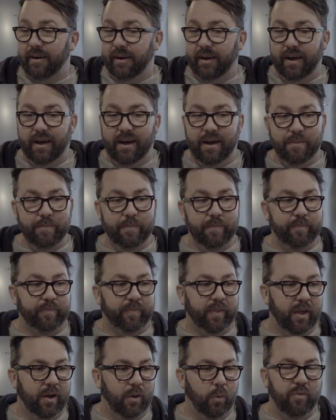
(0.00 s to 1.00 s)

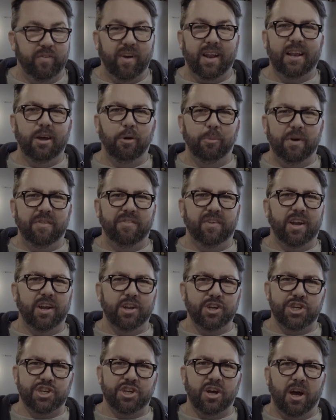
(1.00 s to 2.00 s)
We've had a little bit of a
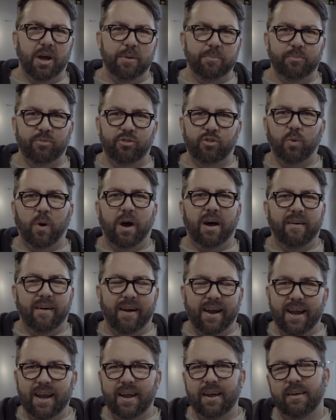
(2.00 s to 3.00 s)
lunchtime
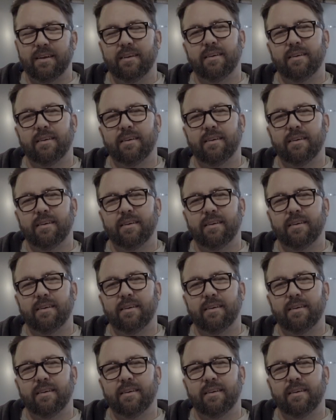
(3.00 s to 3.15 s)
soiree.